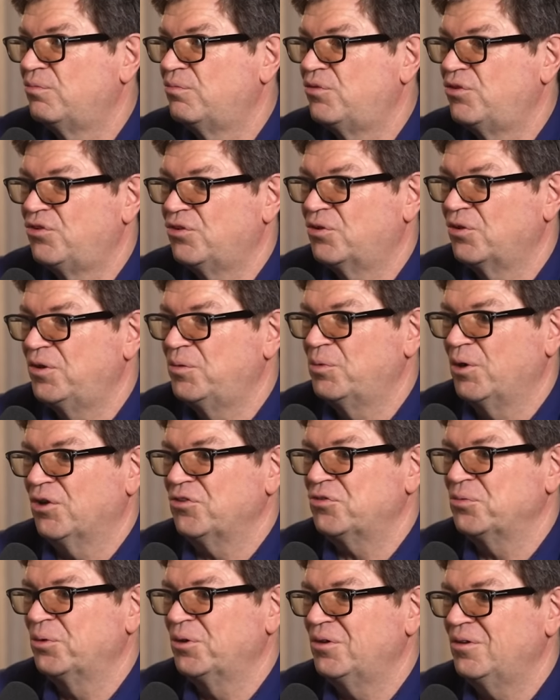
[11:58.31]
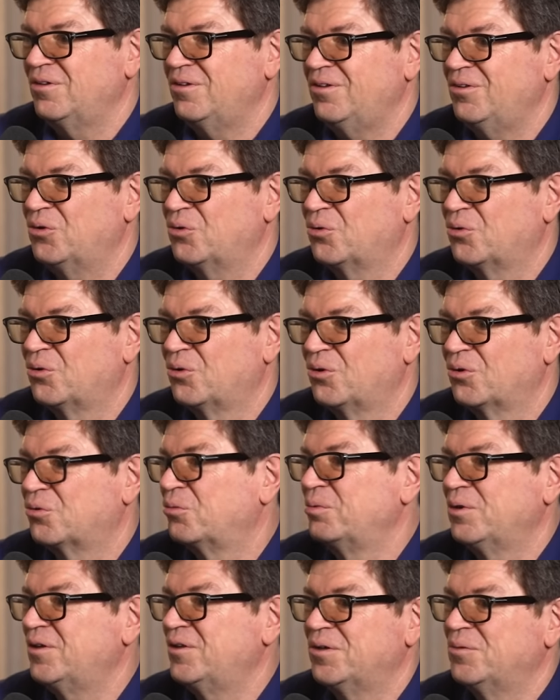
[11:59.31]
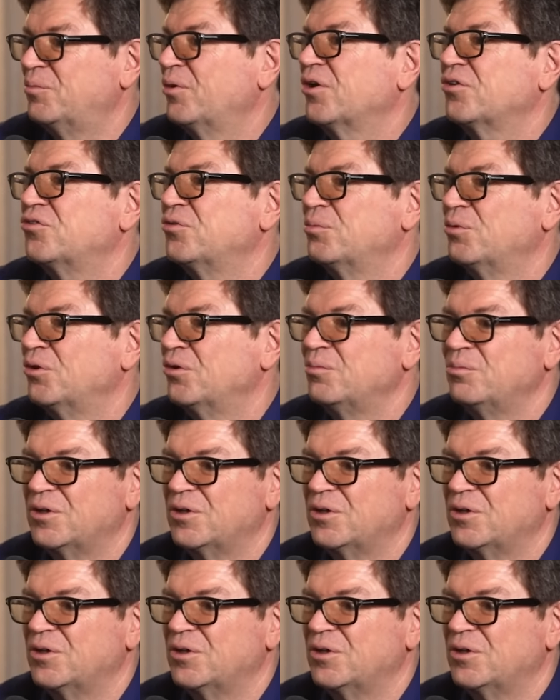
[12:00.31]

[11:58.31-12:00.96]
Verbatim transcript: physically possible or completely impossible